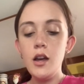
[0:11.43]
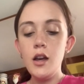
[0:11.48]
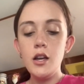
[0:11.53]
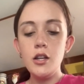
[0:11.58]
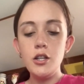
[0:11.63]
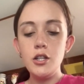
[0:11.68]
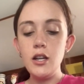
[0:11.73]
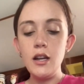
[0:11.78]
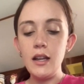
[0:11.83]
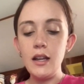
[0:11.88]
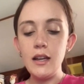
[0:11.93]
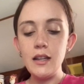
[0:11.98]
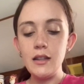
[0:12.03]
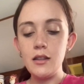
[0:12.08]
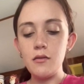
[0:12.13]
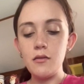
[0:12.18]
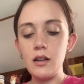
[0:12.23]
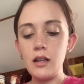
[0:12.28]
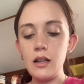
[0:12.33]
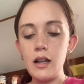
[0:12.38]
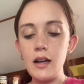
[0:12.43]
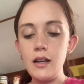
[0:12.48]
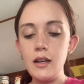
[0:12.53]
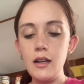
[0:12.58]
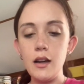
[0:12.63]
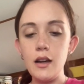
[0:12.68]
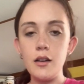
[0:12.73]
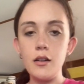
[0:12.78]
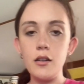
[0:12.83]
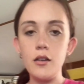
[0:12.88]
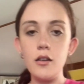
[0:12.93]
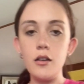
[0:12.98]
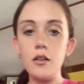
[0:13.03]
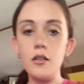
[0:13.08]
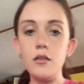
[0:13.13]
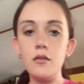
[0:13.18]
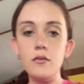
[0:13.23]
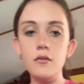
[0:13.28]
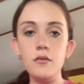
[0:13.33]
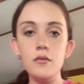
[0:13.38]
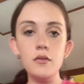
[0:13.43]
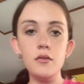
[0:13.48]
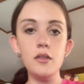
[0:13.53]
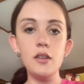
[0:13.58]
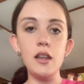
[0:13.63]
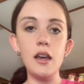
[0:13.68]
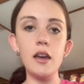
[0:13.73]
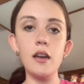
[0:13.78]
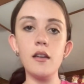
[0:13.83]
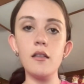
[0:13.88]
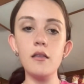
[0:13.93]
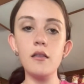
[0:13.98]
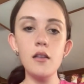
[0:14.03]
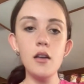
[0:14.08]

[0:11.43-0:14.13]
She didn't get the real ID on her thing,